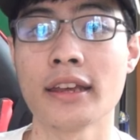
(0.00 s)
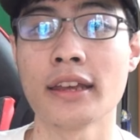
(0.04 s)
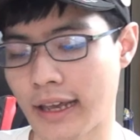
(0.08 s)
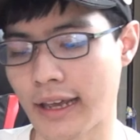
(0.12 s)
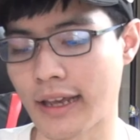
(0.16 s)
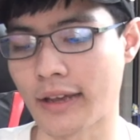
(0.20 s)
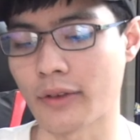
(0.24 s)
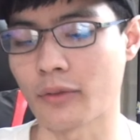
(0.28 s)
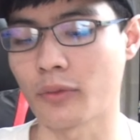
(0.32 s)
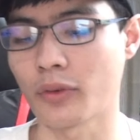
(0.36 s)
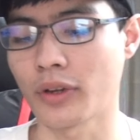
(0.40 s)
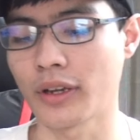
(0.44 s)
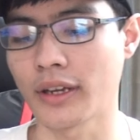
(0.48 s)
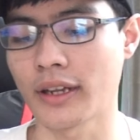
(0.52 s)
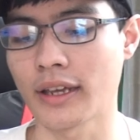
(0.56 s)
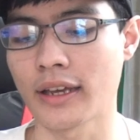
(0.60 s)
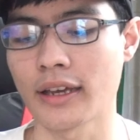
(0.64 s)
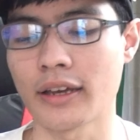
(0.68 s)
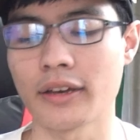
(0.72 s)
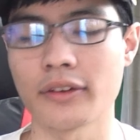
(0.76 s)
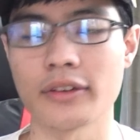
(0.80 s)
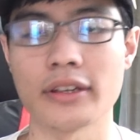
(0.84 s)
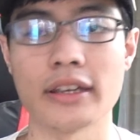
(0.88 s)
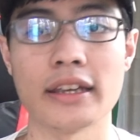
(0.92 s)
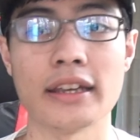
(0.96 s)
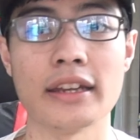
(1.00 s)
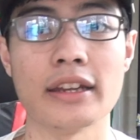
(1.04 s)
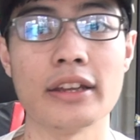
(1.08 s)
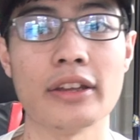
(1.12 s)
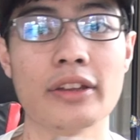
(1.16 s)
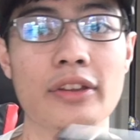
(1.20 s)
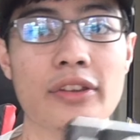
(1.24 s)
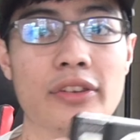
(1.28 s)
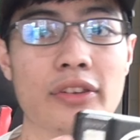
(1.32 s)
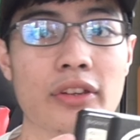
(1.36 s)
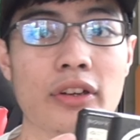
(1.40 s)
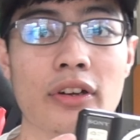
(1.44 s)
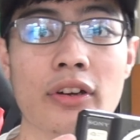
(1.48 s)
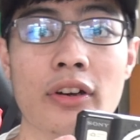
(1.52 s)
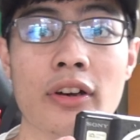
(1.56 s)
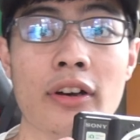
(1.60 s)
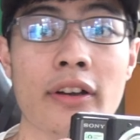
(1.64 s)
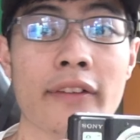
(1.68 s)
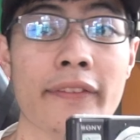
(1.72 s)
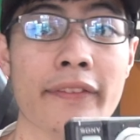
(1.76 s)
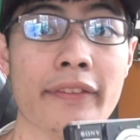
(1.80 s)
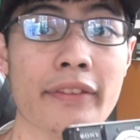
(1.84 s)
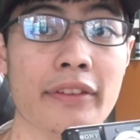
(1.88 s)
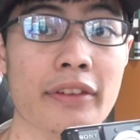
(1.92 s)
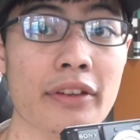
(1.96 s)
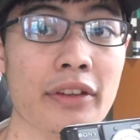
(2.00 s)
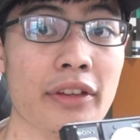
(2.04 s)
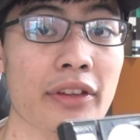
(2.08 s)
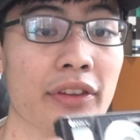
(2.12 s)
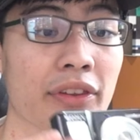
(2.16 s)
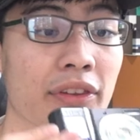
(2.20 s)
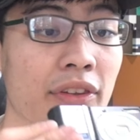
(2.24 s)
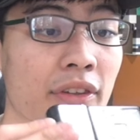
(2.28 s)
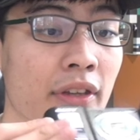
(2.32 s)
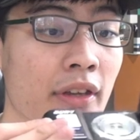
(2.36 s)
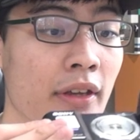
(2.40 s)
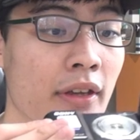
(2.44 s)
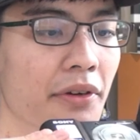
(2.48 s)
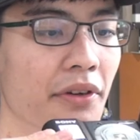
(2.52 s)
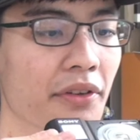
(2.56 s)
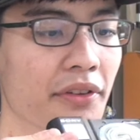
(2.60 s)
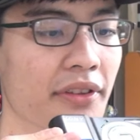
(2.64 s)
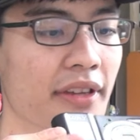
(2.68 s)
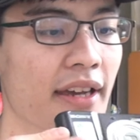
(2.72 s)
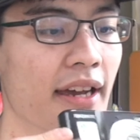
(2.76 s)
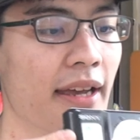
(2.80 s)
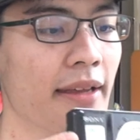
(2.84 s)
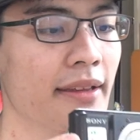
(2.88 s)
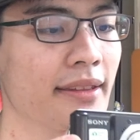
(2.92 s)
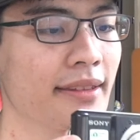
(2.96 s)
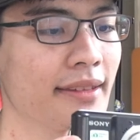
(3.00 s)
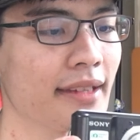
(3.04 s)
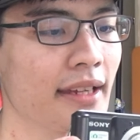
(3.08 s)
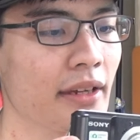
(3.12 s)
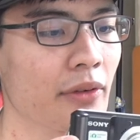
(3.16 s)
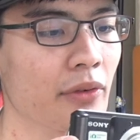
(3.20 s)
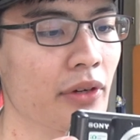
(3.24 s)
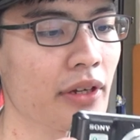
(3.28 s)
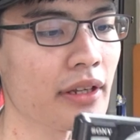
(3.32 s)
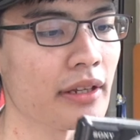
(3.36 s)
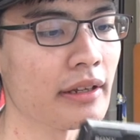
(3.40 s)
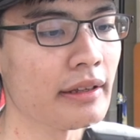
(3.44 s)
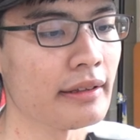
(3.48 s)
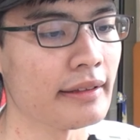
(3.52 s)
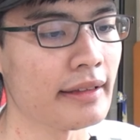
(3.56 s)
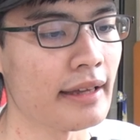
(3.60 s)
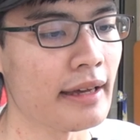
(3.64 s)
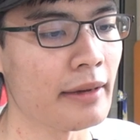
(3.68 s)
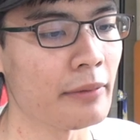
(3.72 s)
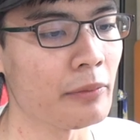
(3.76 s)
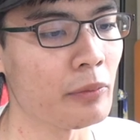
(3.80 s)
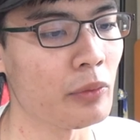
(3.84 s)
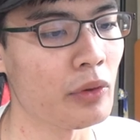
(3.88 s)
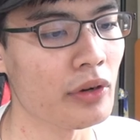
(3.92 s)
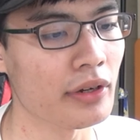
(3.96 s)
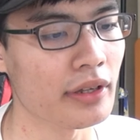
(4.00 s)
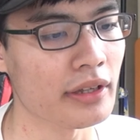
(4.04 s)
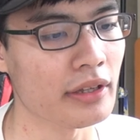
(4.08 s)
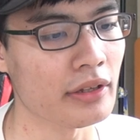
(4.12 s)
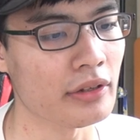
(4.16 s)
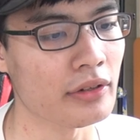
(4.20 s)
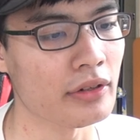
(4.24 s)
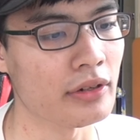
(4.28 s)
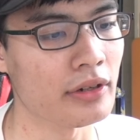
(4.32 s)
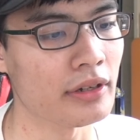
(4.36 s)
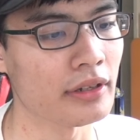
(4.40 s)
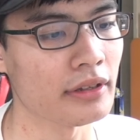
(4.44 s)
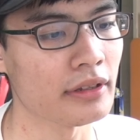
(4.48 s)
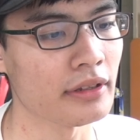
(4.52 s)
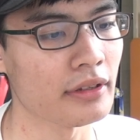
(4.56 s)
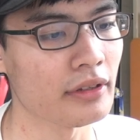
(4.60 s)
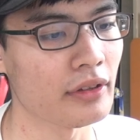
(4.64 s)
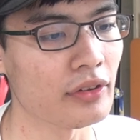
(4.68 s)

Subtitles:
And right now it is on this prototype thing right here that I'm working on.